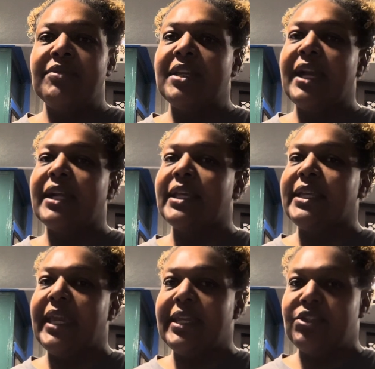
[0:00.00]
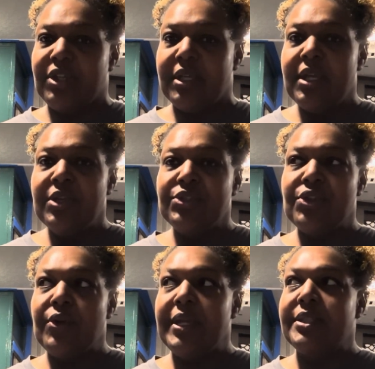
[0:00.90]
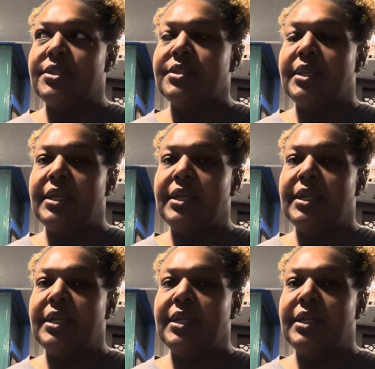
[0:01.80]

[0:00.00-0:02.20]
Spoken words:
to kind of gauge it. So it's